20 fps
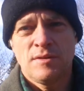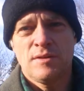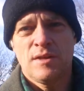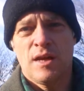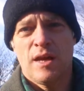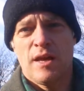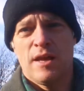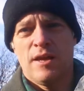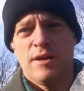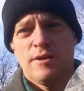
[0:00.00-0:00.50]

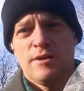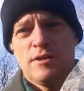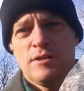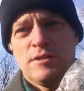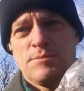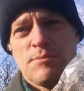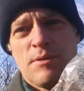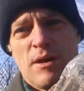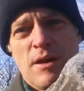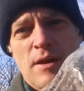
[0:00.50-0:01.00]
Okay,
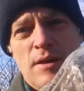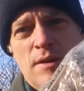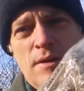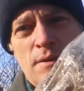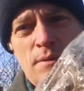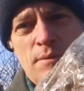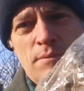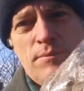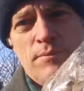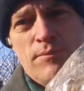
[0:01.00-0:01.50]
here's my
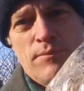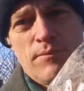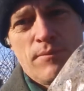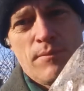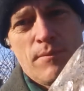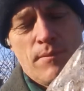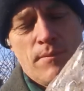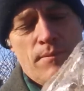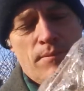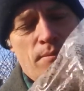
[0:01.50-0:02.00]

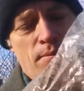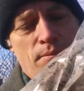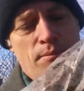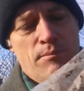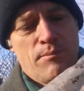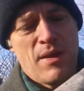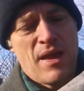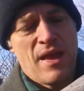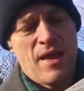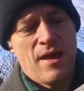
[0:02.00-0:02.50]

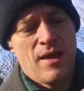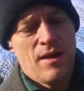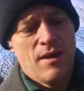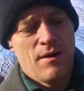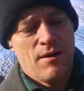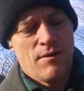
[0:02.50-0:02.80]
bag